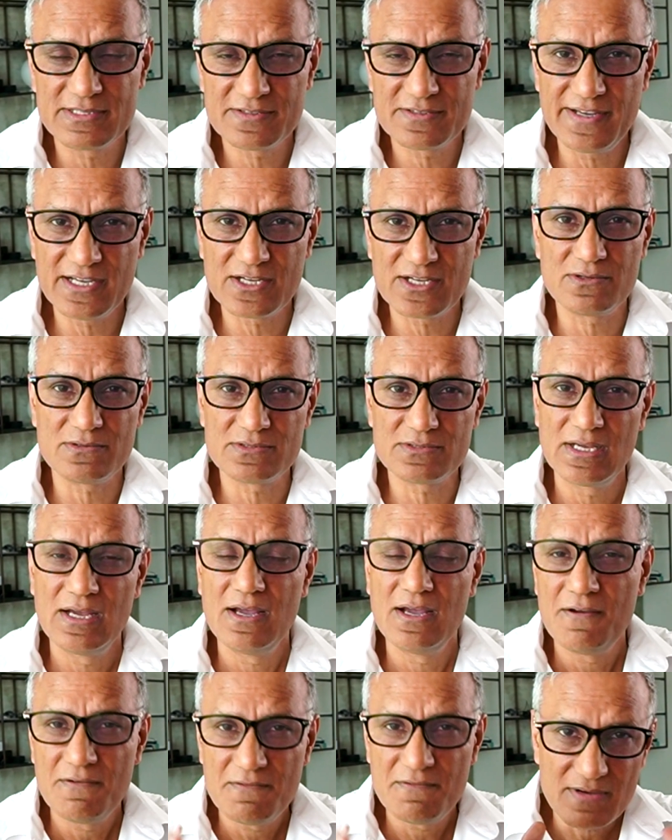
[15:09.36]
vehicles
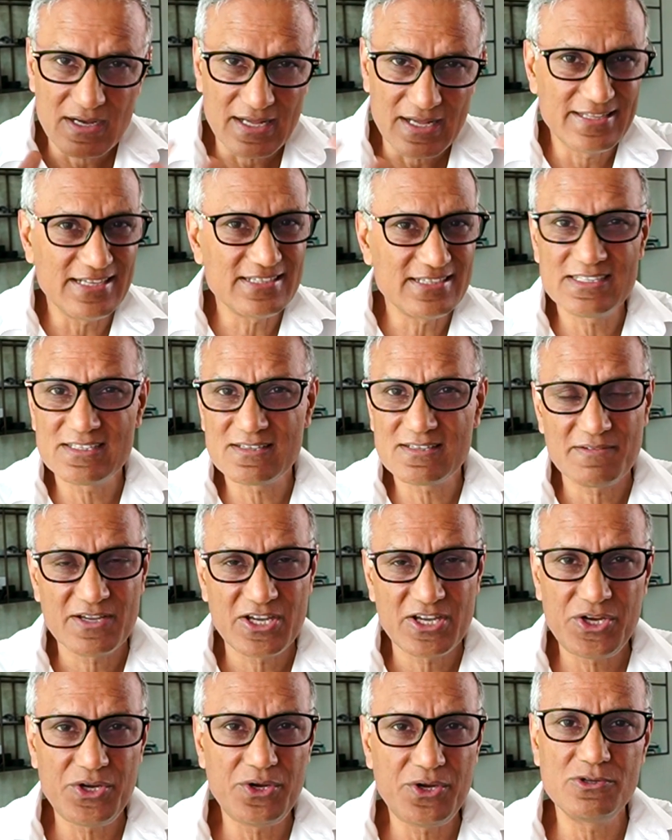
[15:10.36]
this is a
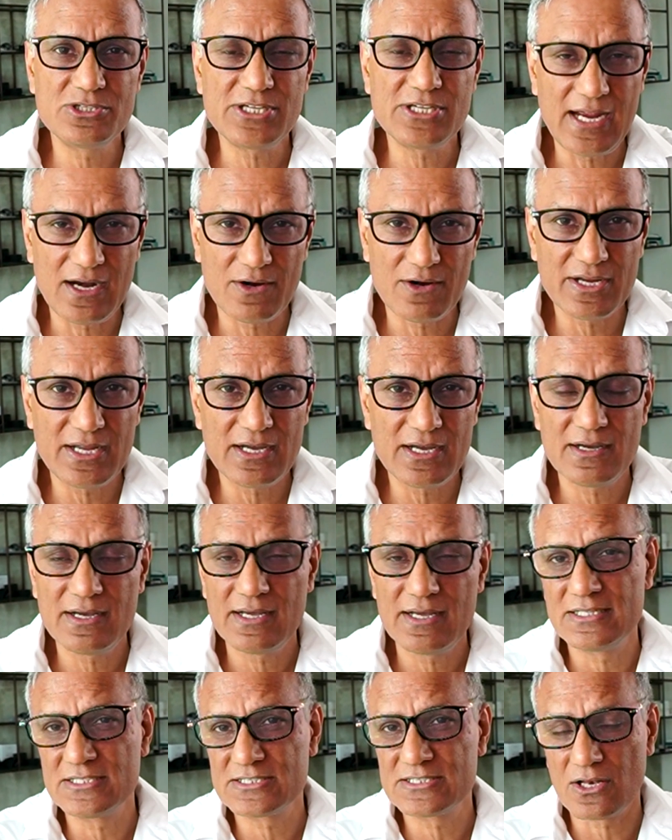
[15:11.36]
huge area
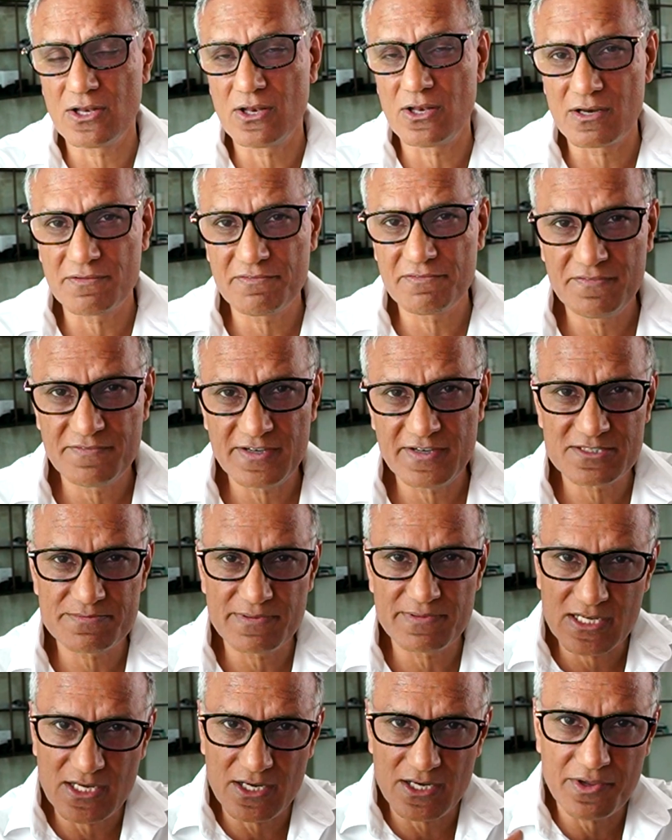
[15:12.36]
and there's a lot of
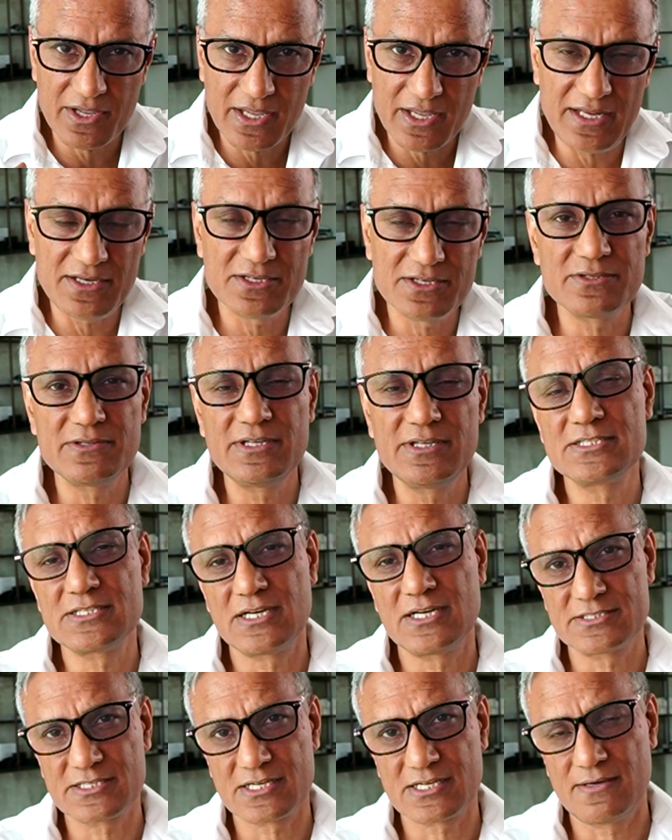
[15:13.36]
investment going into these
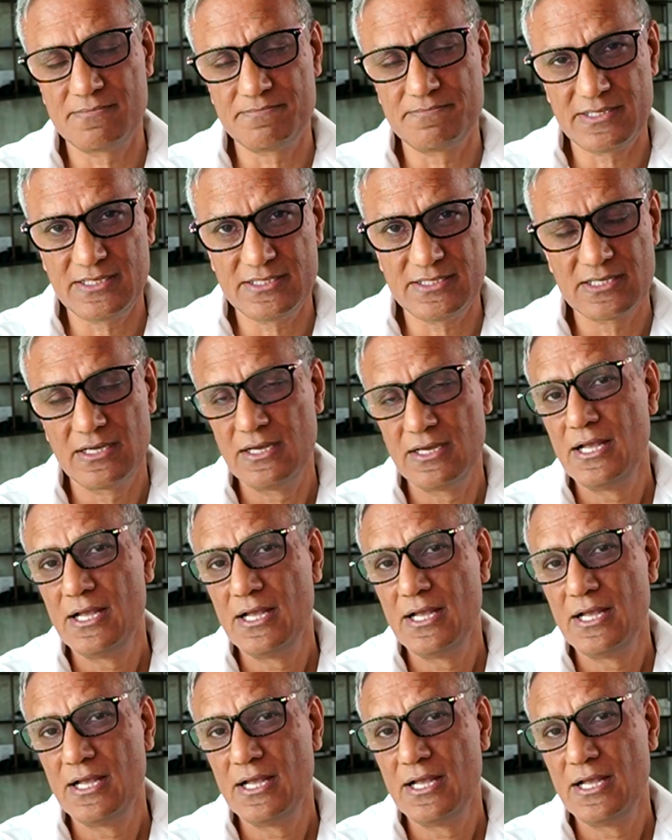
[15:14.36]
kinds of companies.